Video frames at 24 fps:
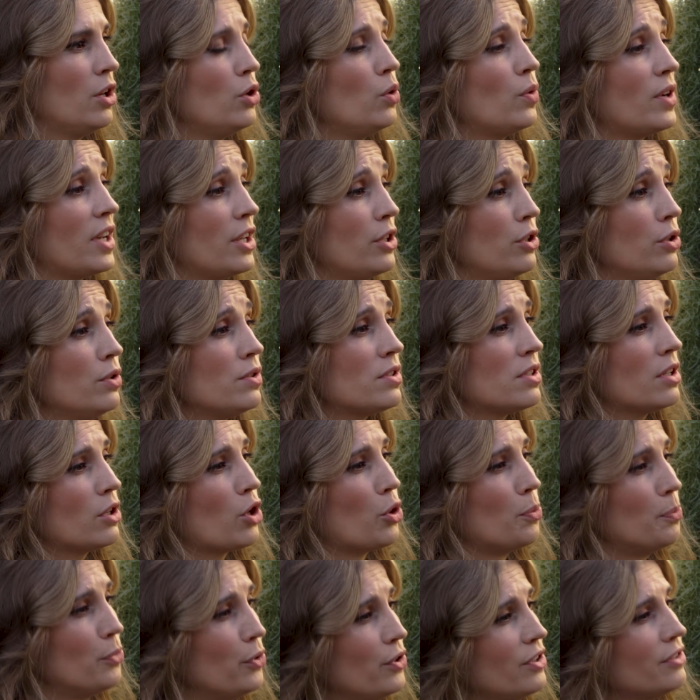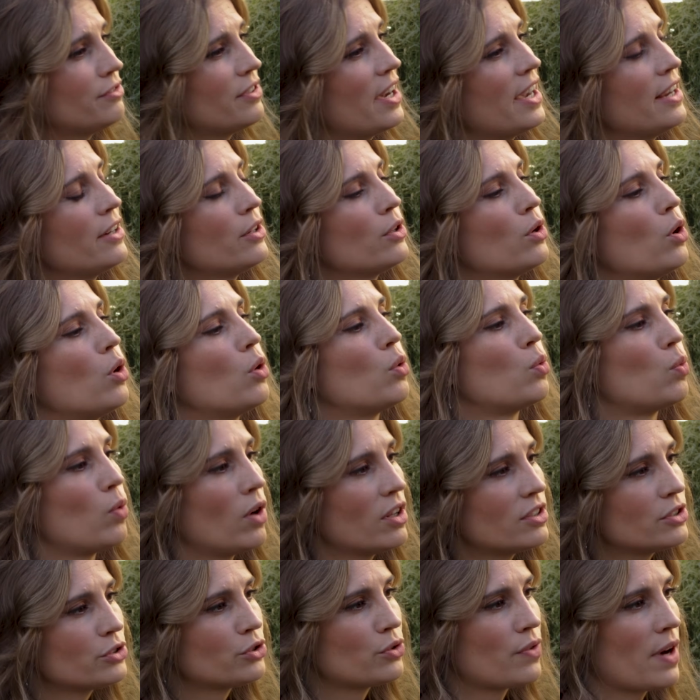You can use a humidifier or water